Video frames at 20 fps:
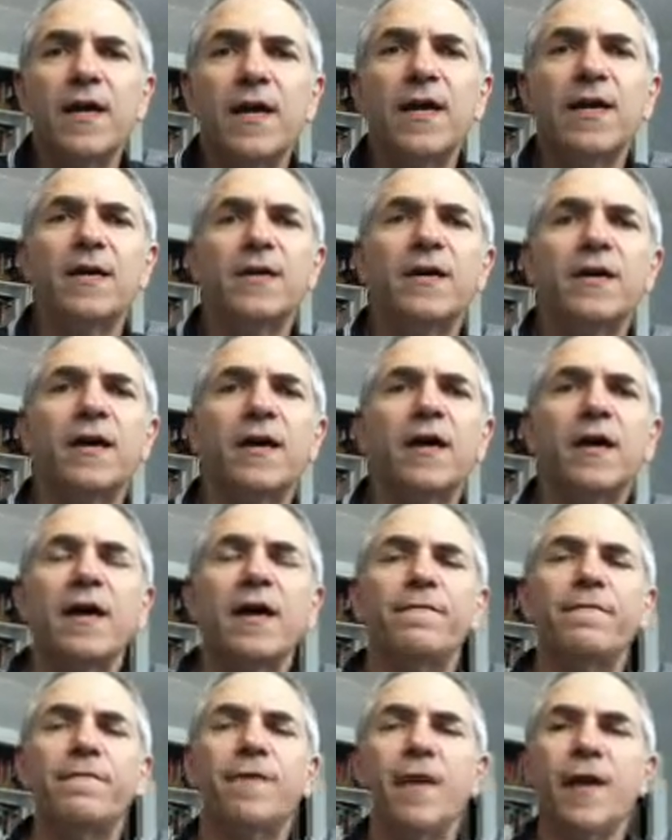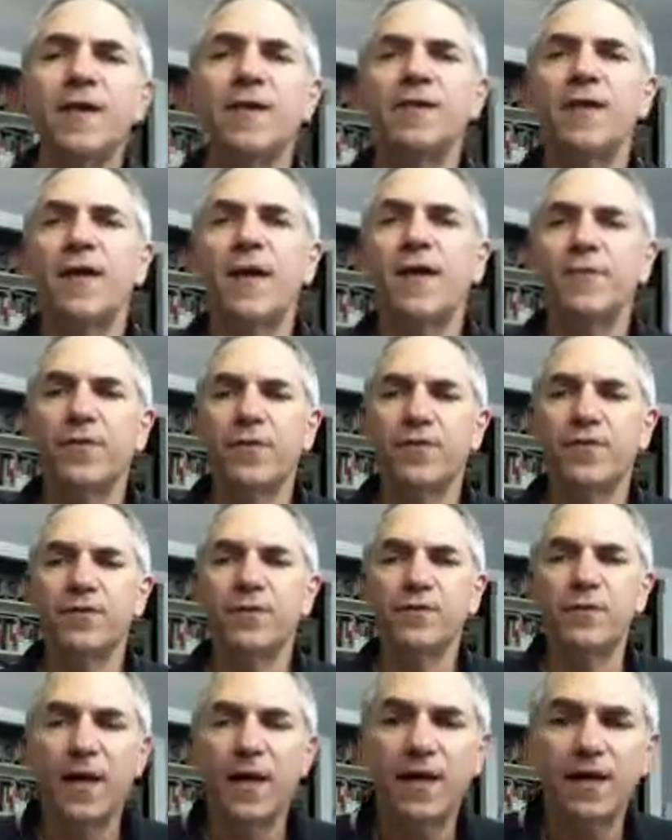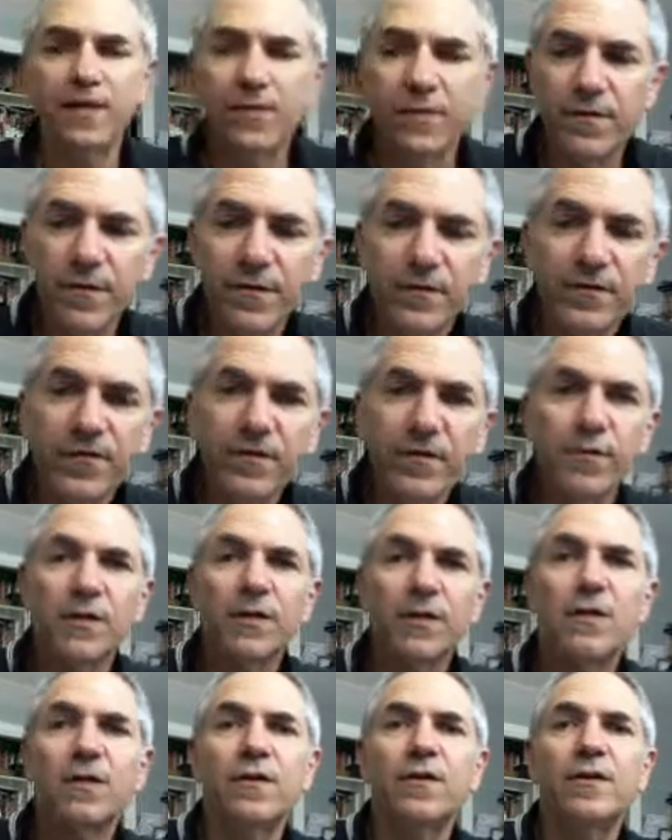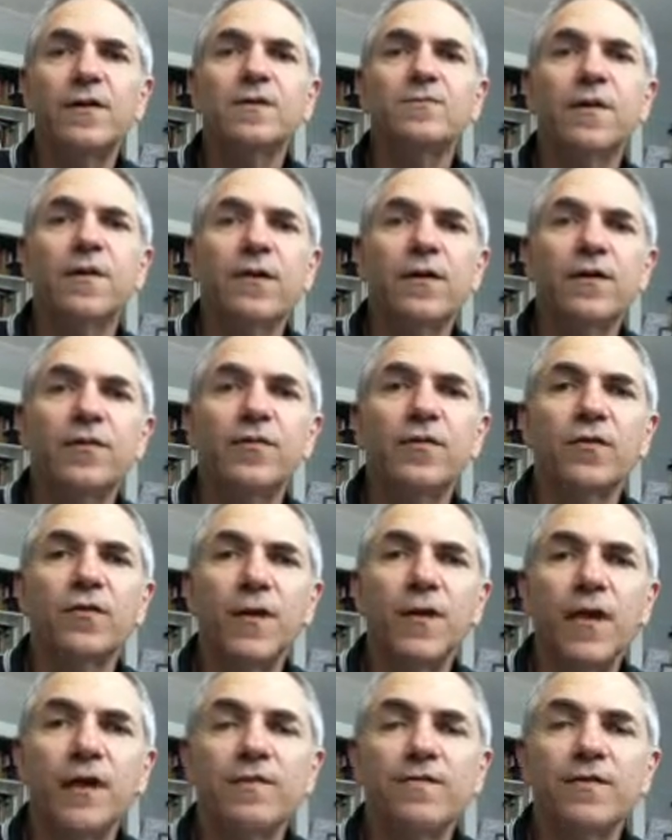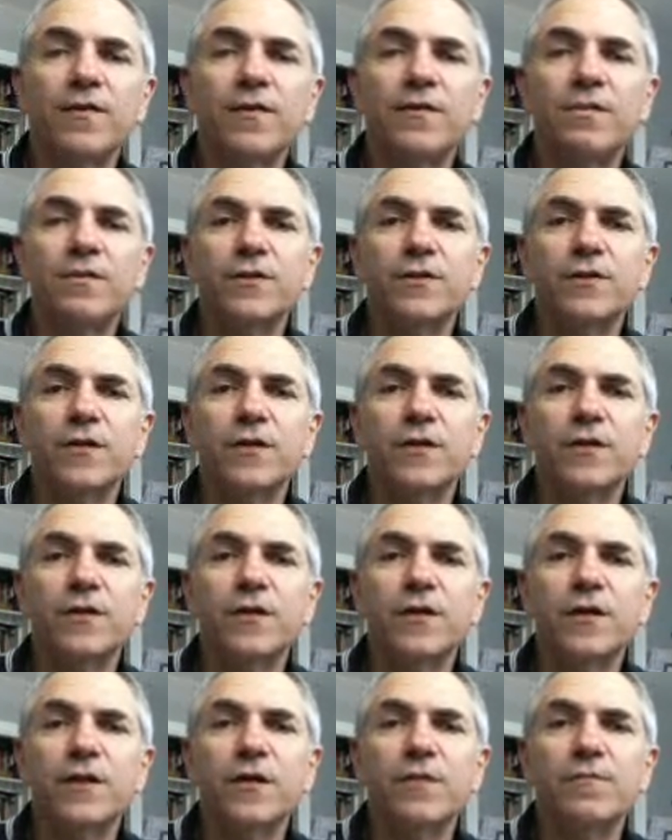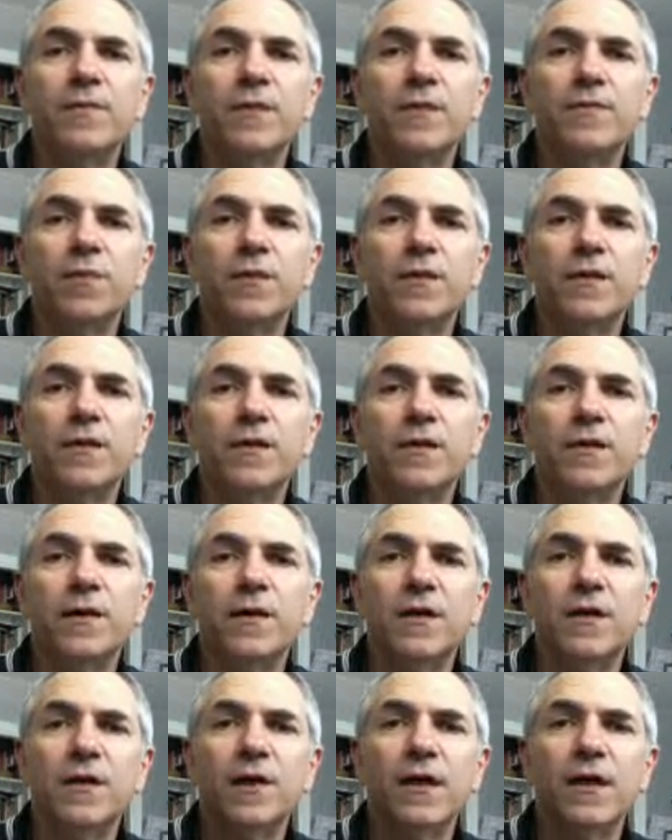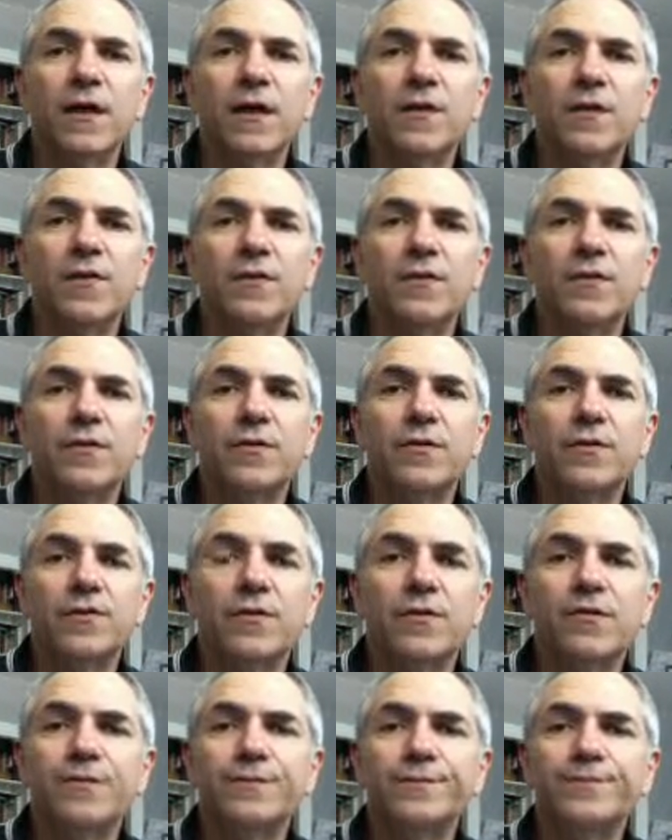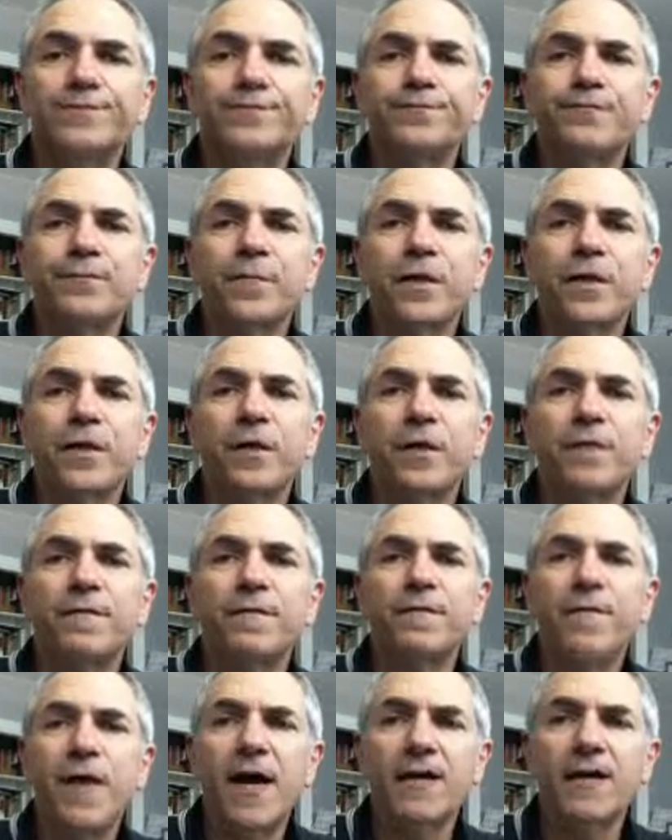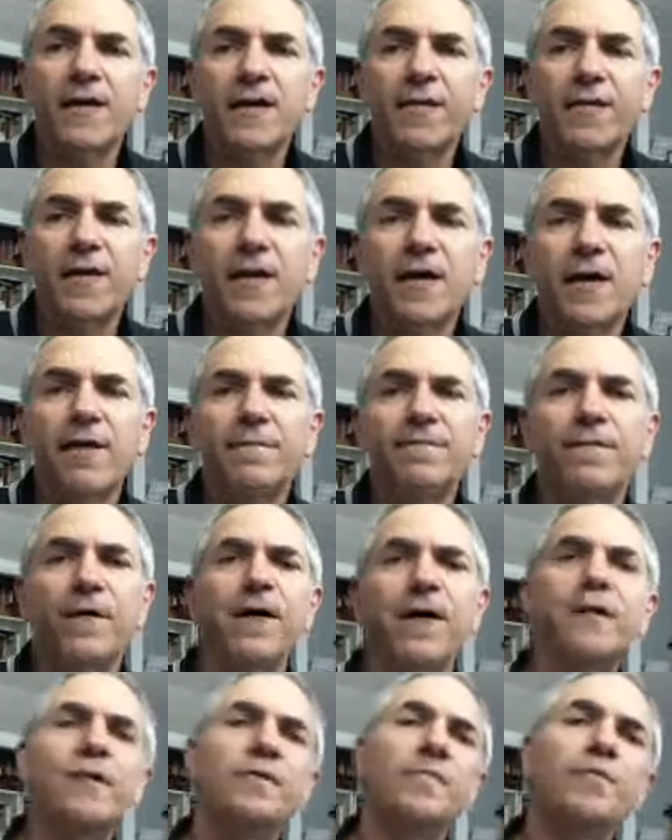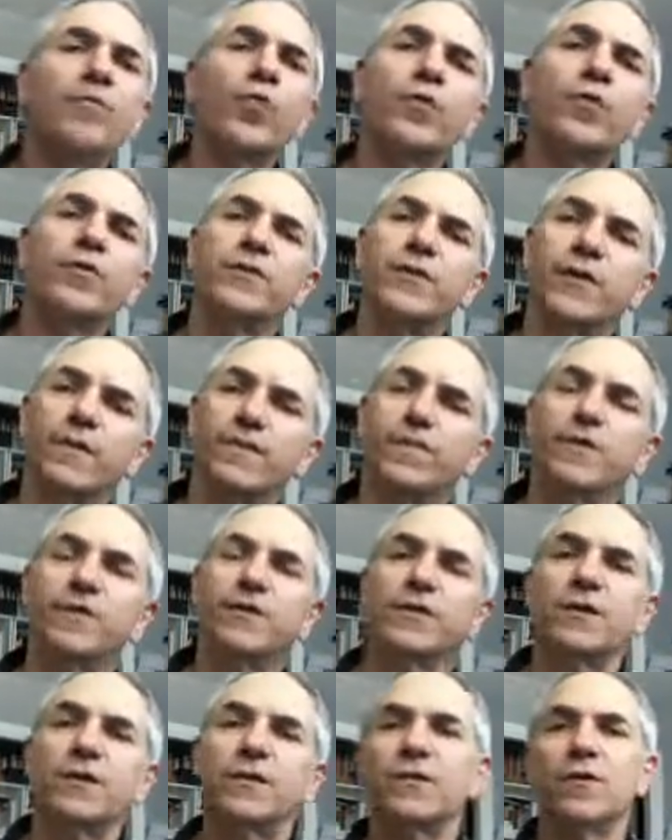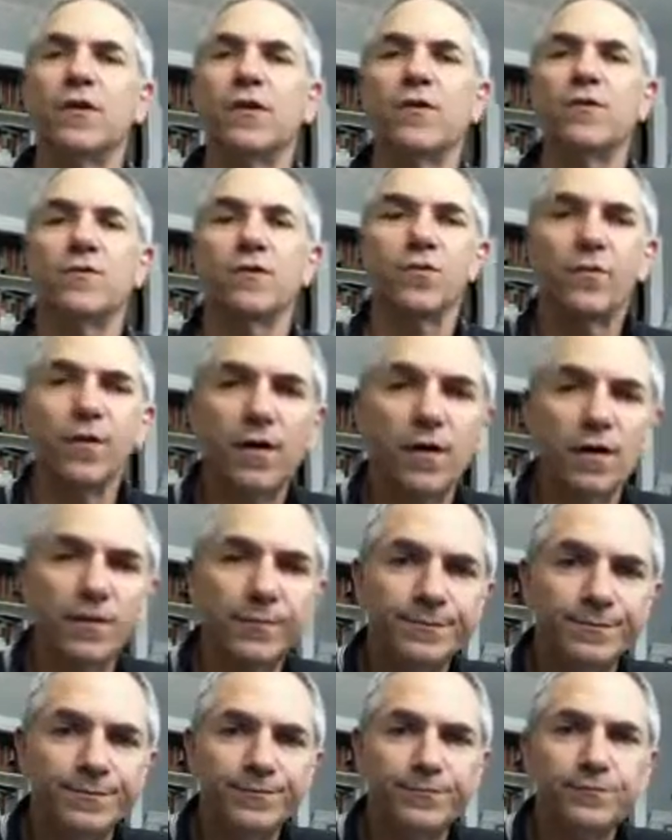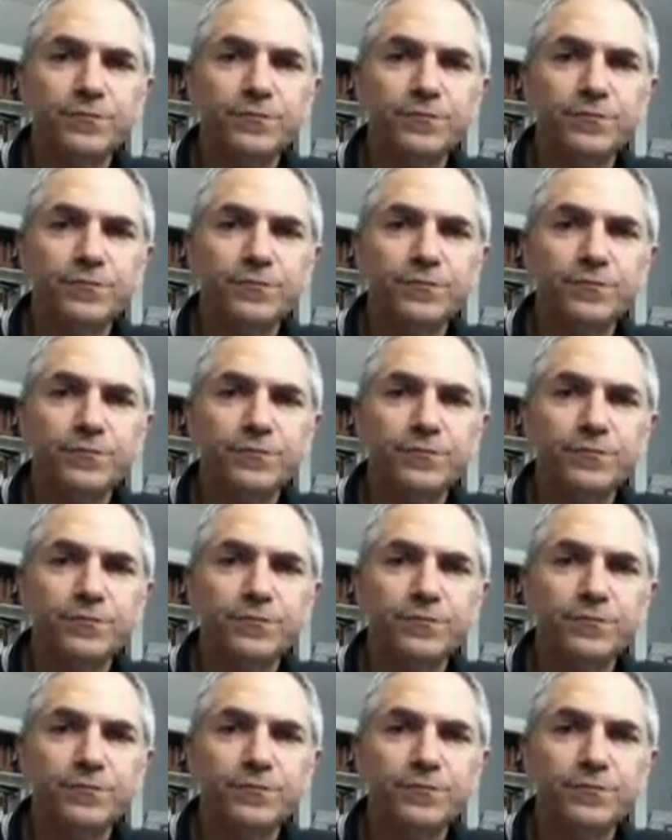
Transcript: And I find that there's a lot of similarities, but also a lot of differences between the two. And in fact, I think I find more differences overall